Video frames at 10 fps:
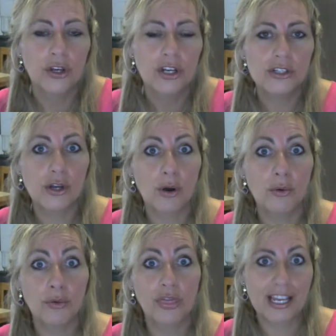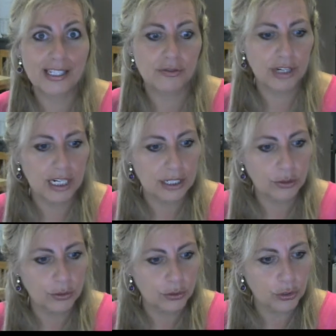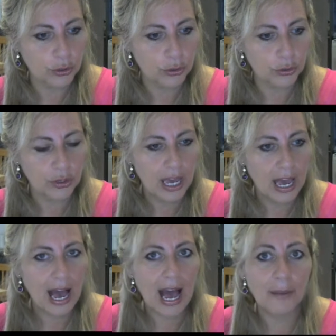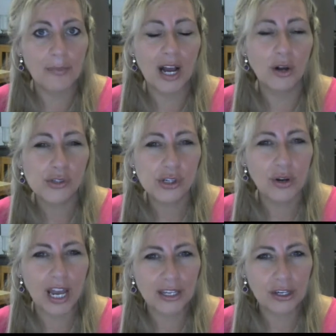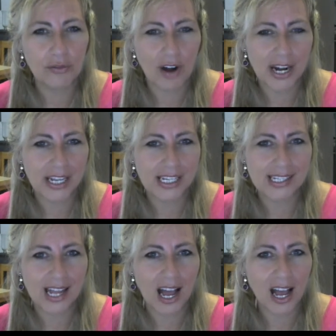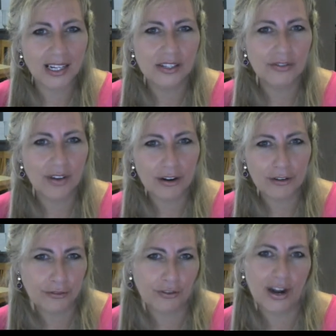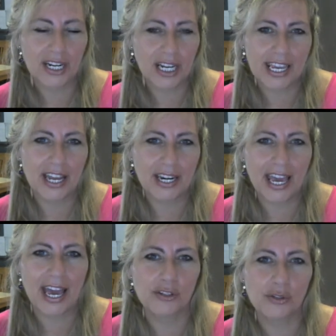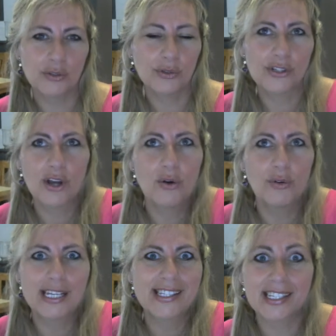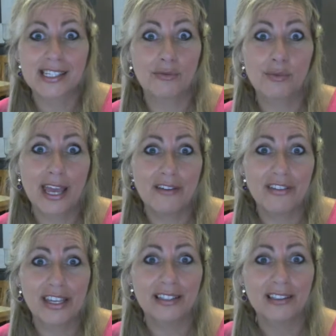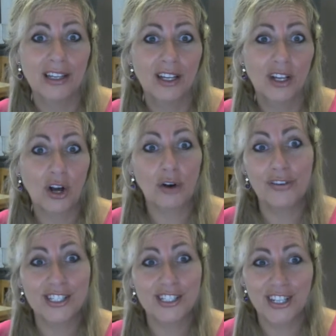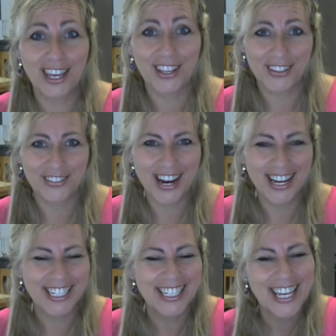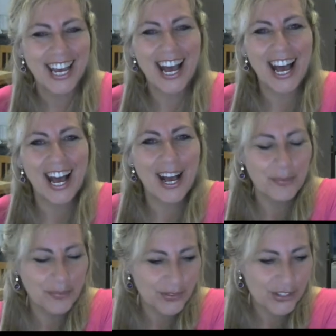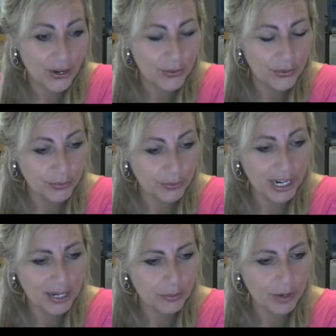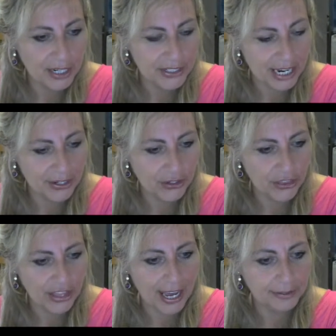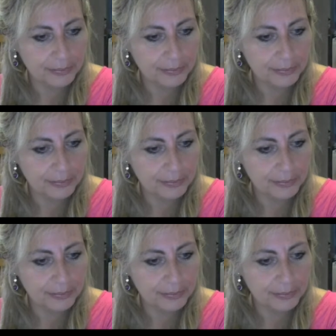So that's really good too. I also like your writing style. It's very friendly and casual. So it's as if we're having coffee together, right? So really well done on that.